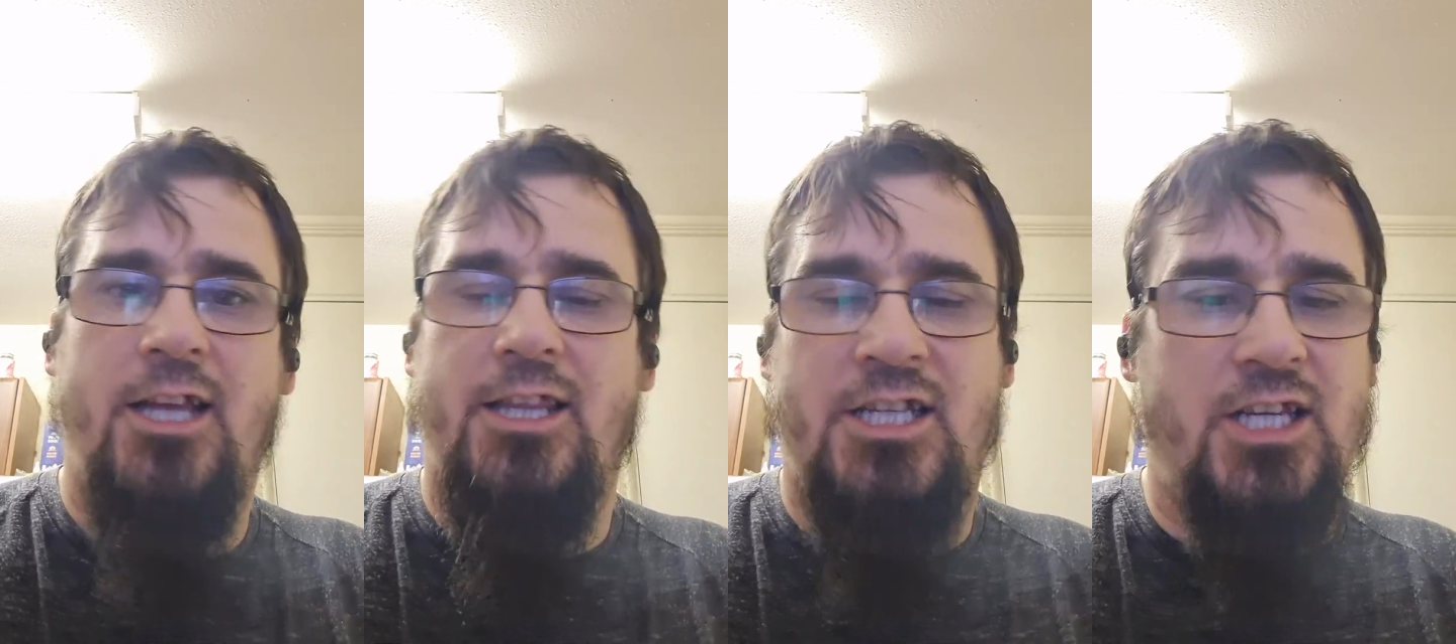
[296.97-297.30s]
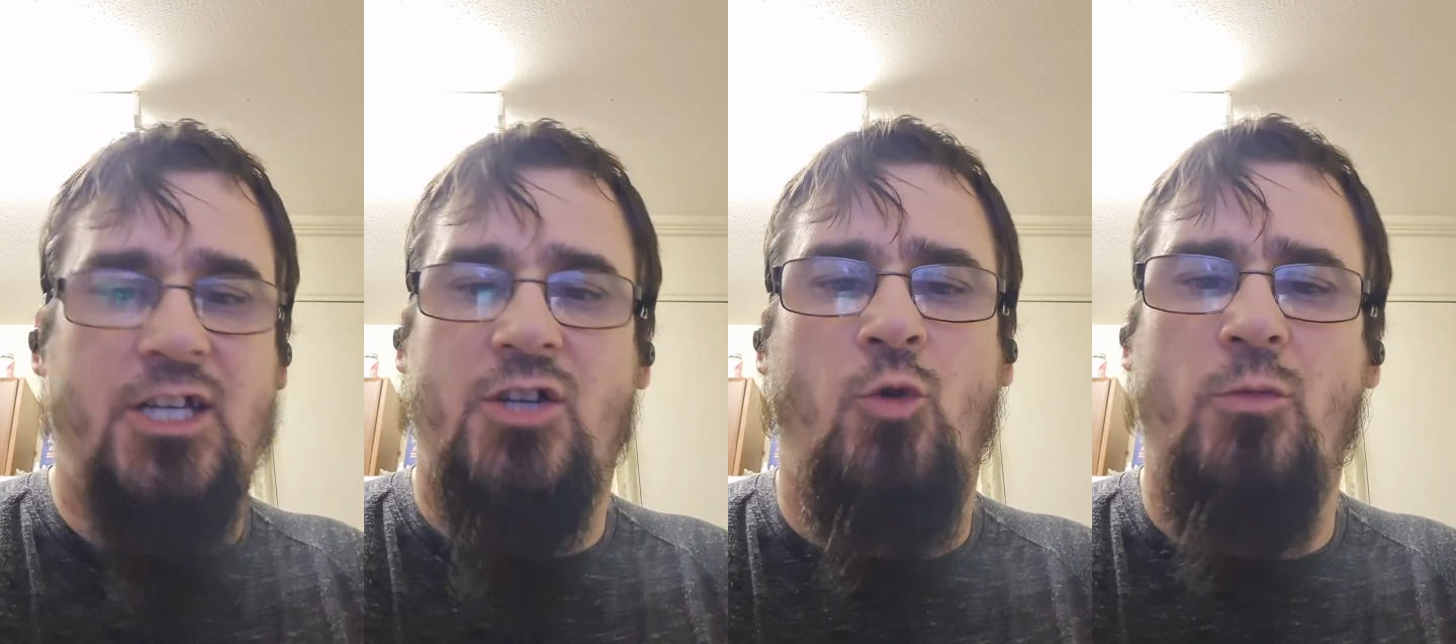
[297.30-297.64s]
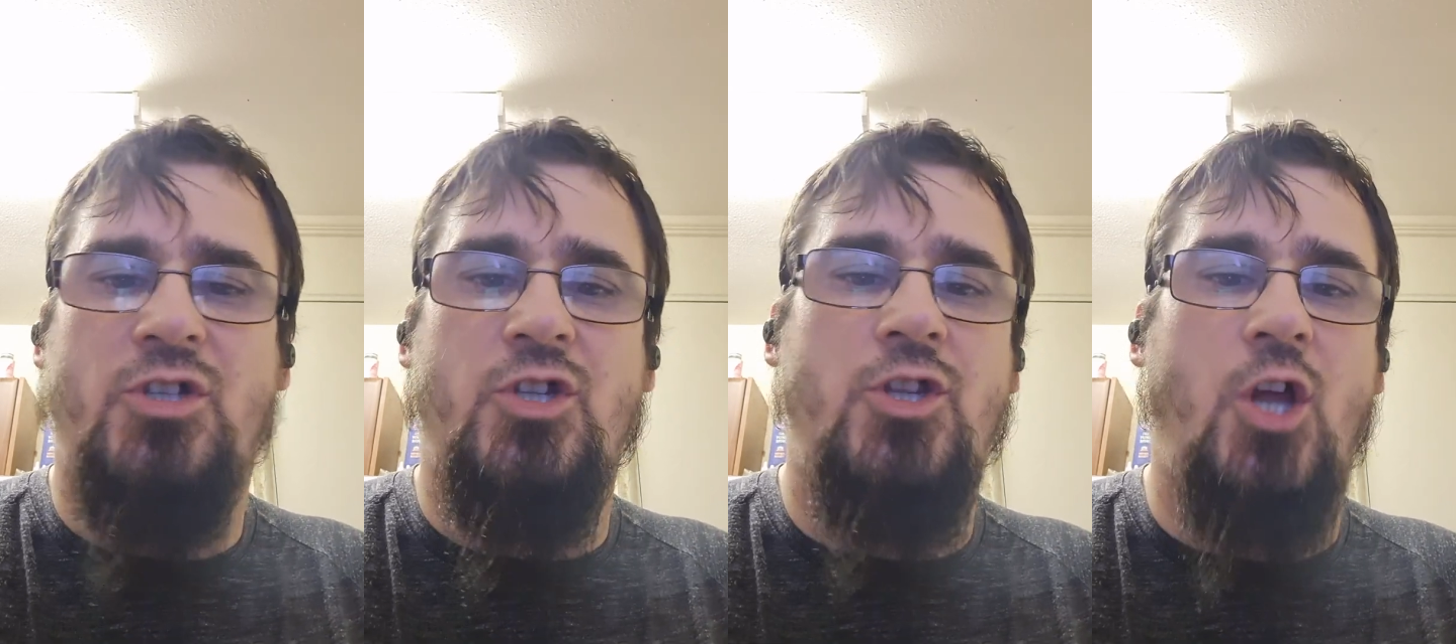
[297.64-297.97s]
There's
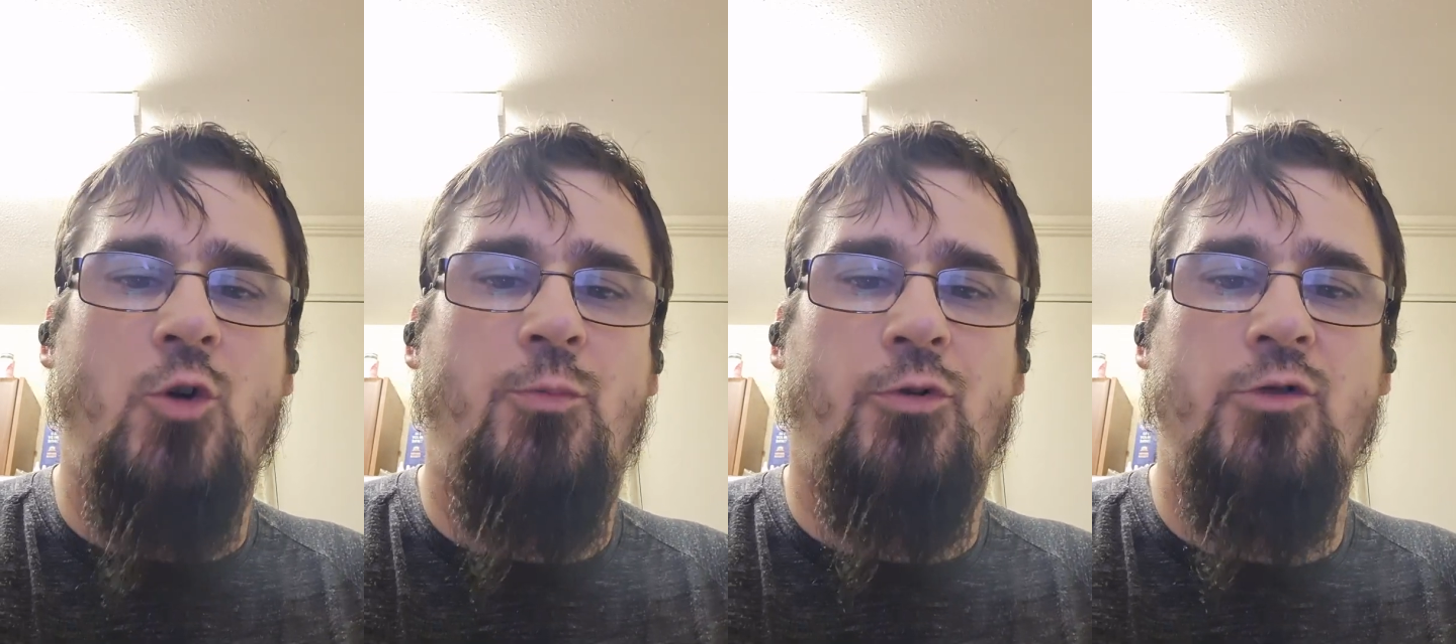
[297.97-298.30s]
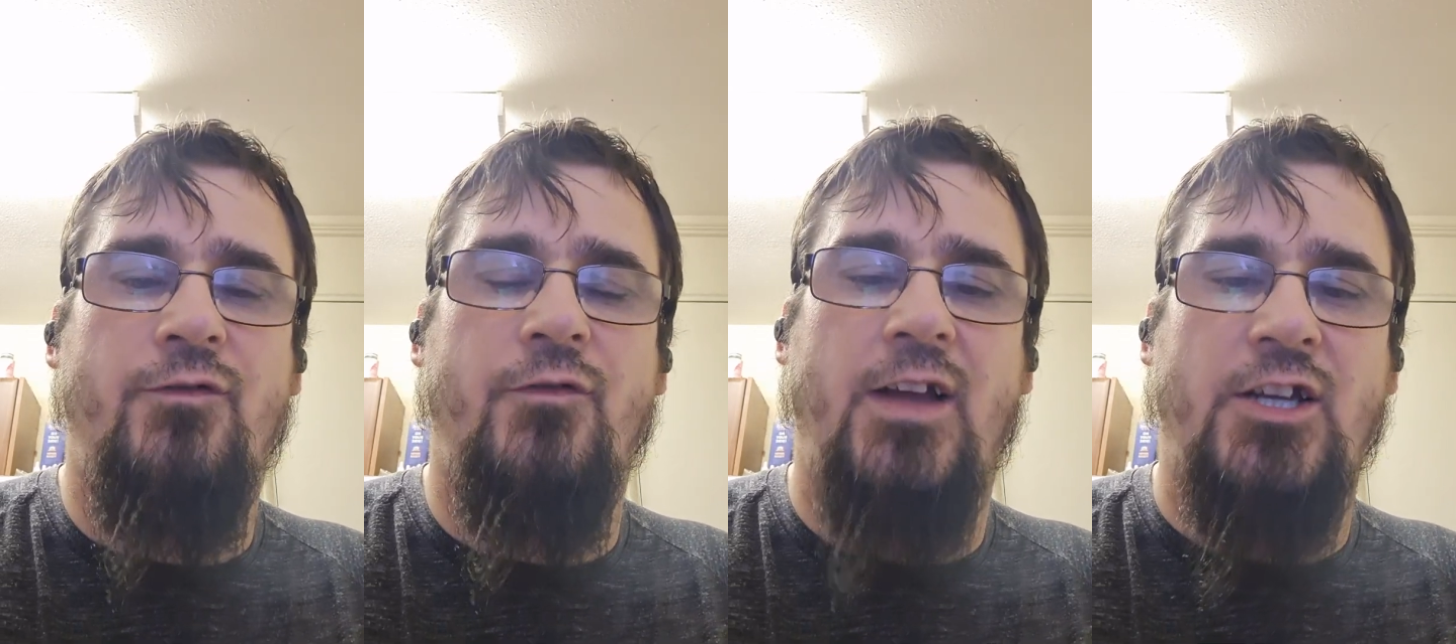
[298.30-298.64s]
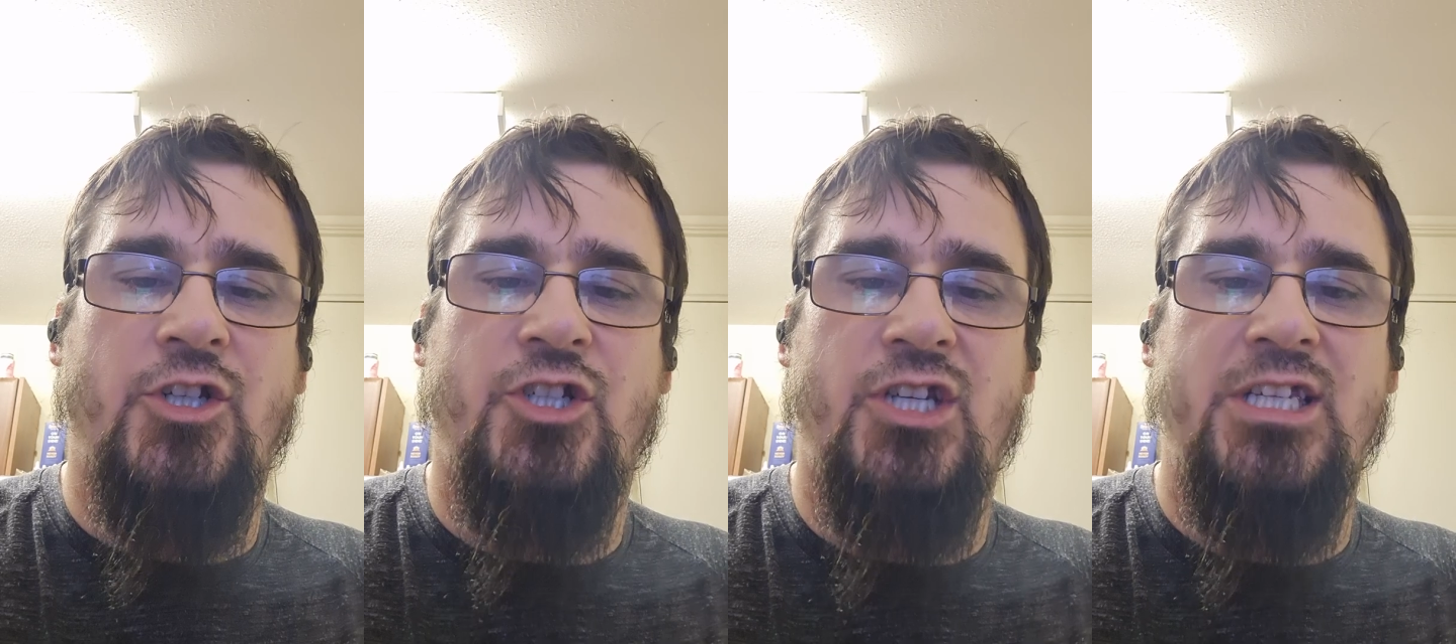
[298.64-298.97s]
almost no proof of
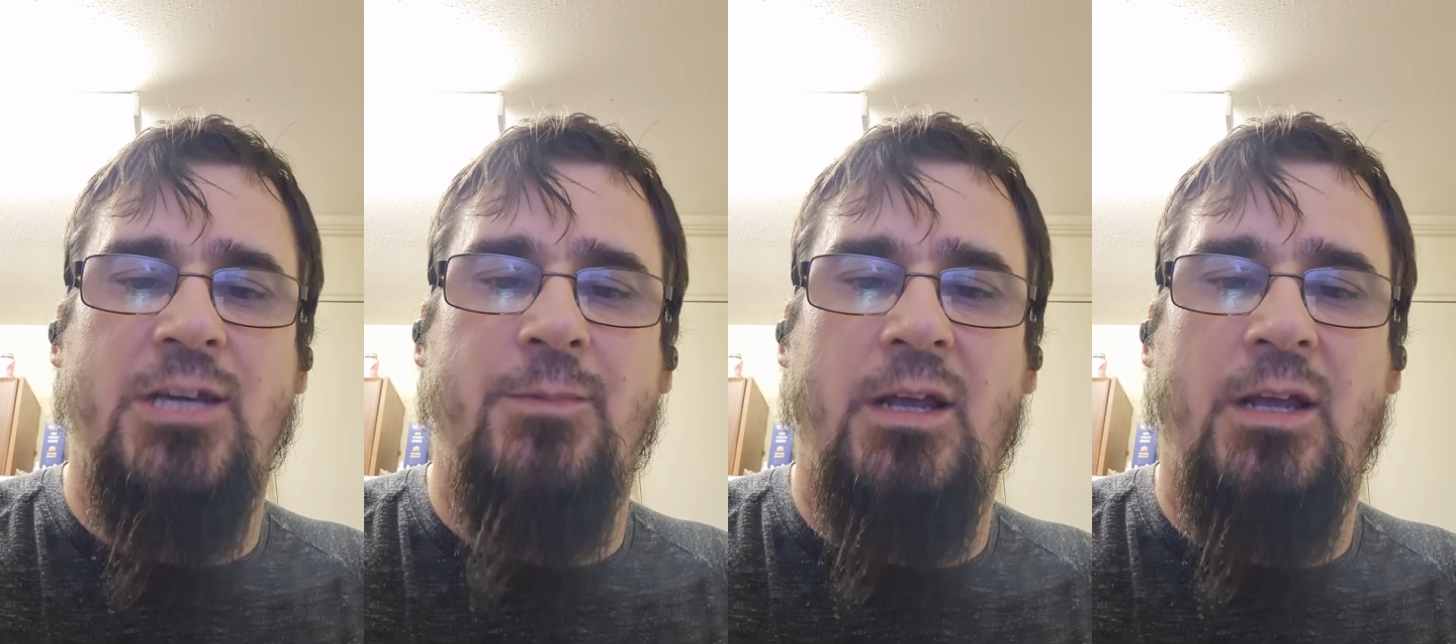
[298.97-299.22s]
actually jizya